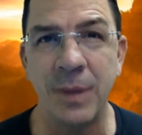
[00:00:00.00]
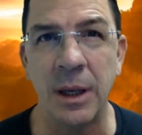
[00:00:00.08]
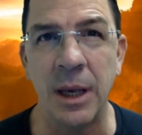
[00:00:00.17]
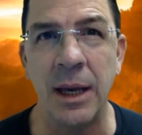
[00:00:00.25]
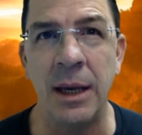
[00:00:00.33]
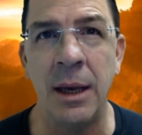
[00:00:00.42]

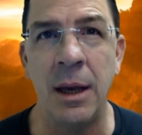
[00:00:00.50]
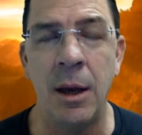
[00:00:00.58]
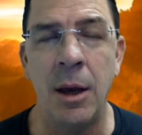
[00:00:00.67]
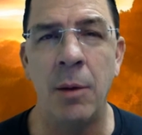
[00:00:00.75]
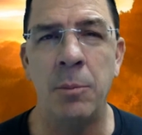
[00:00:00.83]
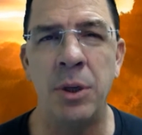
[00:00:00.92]
Okay?
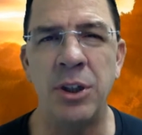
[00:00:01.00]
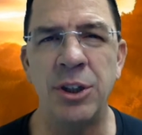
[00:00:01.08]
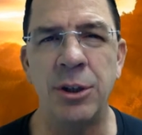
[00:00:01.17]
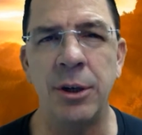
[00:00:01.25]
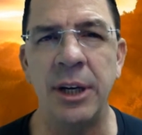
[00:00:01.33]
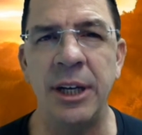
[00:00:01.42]
Put
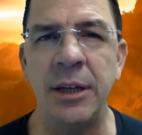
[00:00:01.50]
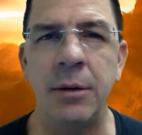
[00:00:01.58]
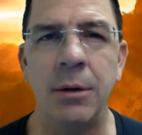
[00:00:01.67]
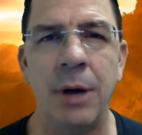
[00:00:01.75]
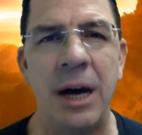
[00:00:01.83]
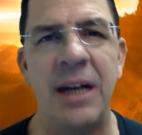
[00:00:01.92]
your
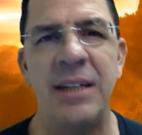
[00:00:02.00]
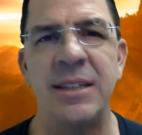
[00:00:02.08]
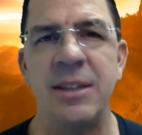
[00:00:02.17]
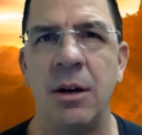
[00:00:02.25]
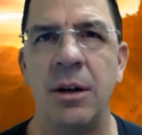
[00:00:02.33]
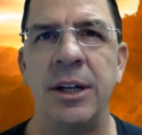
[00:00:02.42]
eagle
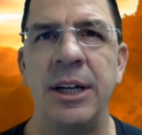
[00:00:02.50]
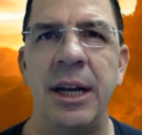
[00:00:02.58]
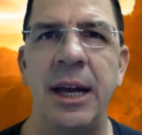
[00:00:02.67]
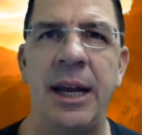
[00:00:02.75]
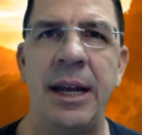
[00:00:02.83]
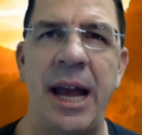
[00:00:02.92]
eyes on
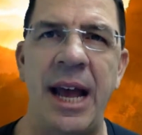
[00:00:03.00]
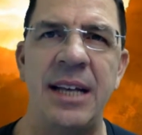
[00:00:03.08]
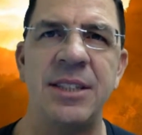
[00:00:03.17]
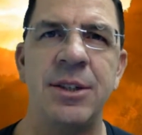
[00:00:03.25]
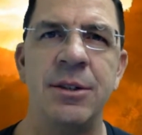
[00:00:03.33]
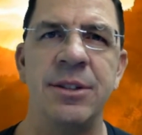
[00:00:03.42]
it and
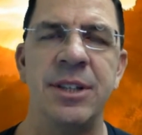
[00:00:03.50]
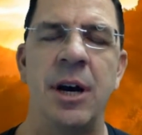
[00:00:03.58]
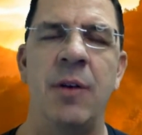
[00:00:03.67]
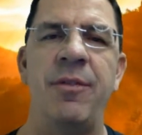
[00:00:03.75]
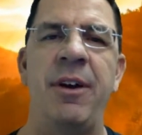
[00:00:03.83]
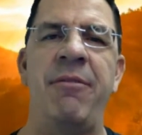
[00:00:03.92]
ask
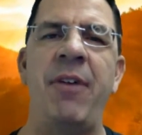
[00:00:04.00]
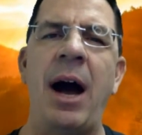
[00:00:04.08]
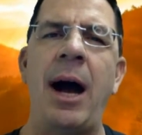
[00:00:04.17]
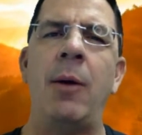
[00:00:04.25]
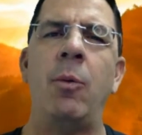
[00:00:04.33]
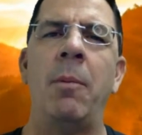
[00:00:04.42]
yourself, if
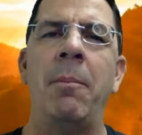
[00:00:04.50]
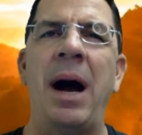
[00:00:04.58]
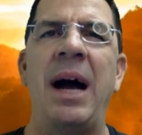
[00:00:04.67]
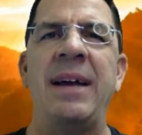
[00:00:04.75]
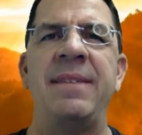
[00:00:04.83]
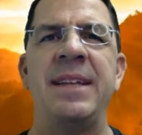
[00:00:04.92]
I were
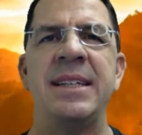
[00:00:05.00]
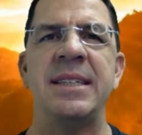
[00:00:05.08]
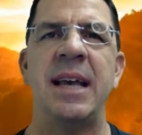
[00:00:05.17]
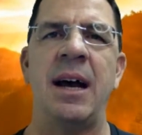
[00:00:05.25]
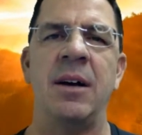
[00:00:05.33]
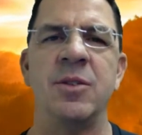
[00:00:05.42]
buying
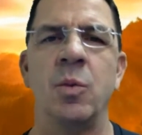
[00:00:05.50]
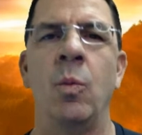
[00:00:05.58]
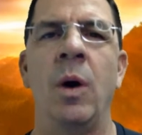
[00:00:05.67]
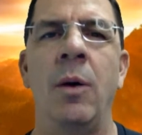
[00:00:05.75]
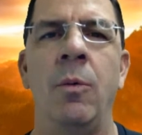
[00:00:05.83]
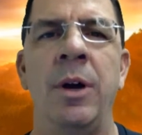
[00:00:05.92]
this house,
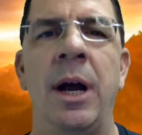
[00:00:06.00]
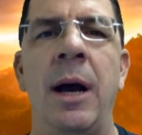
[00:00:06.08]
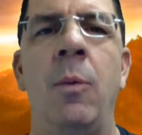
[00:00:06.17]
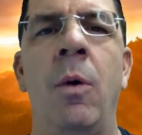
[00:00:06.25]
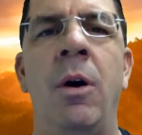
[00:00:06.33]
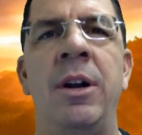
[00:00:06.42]
what would
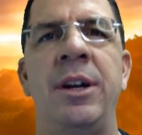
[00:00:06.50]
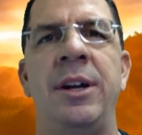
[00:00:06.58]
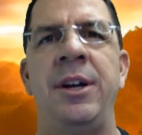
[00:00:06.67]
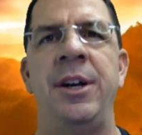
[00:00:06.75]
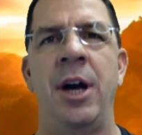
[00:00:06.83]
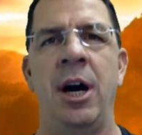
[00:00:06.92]
I
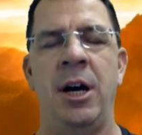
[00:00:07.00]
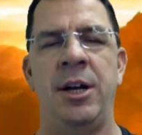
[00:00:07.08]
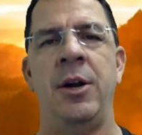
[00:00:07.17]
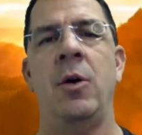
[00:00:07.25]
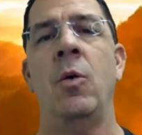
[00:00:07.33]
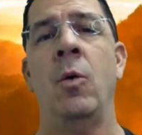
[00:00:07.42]
want
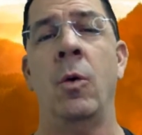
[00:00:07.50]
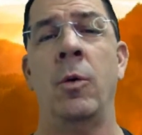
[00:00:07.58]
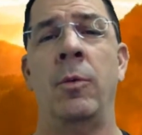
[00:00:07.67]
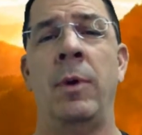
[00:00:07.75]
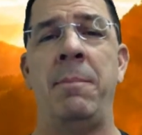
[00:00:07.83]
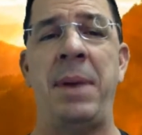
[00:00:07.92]
done
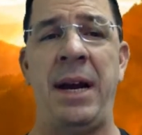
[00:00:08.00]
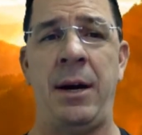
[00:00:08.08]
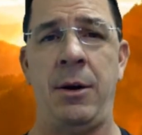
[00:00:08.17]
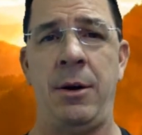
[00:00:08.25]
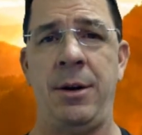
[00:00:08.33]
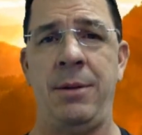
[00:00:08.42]
or
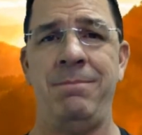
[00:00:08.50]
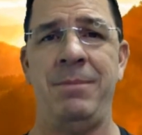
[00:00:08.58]
repaired?